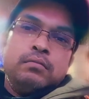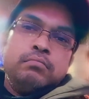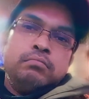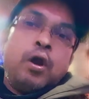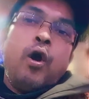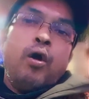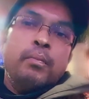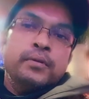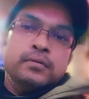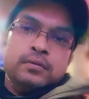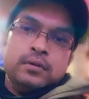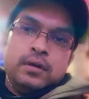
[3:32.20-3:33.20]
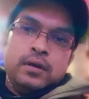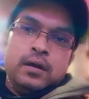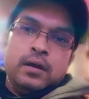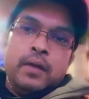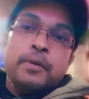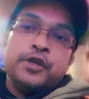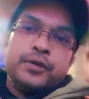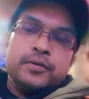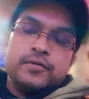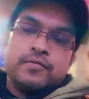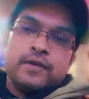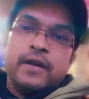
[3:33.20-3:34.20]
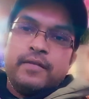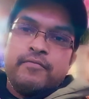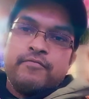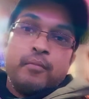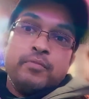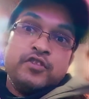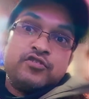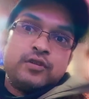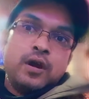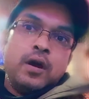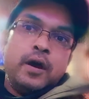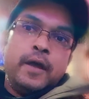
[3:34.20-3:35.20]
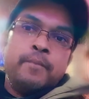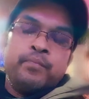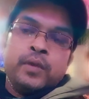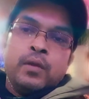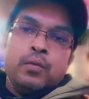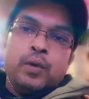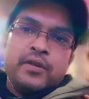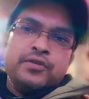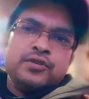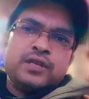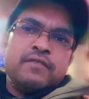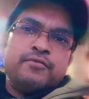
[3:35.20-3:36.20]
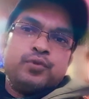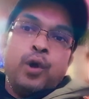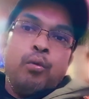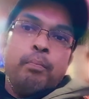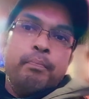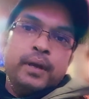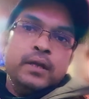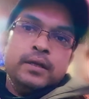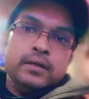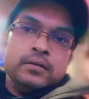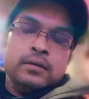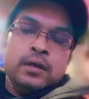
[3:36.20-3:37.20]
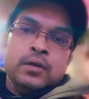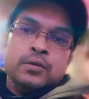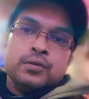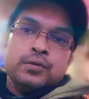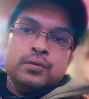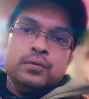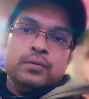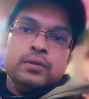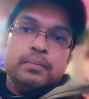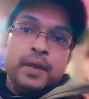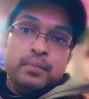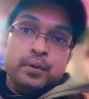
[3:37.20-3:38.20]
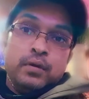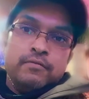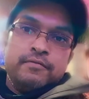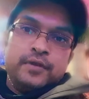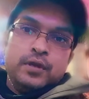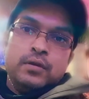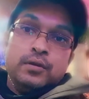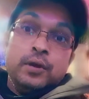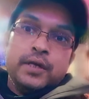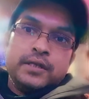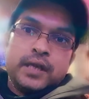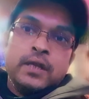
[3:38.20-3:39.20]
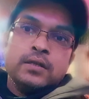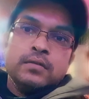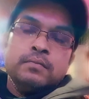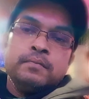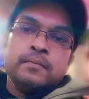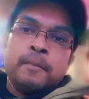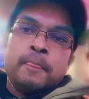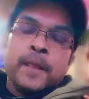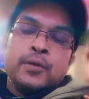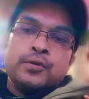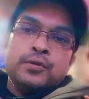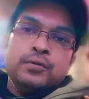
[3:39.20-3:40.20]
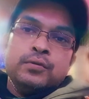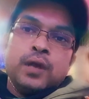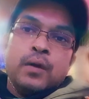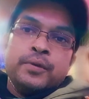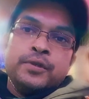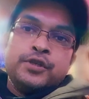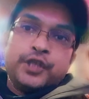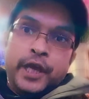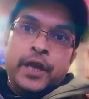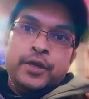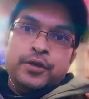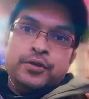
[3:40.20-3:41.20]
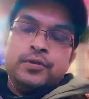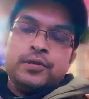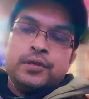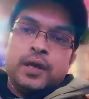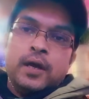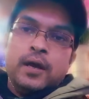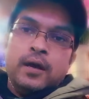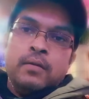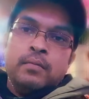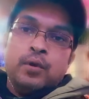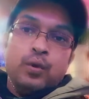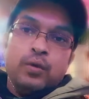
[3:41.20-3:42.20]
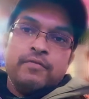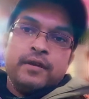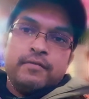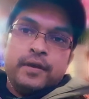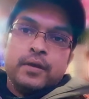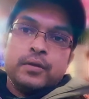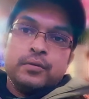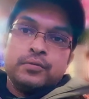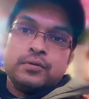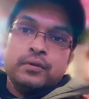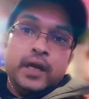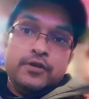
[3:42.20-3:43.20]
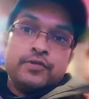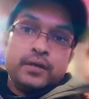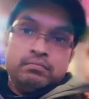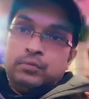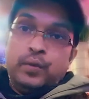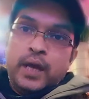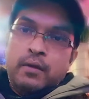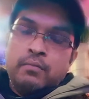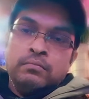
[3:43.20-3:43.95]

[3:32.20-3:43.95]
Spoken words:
carbon emissions, right, from the sky, why don't you just give 12 billion to the people of United Kingdom to go and change all of their vehicles to electric? Do it now.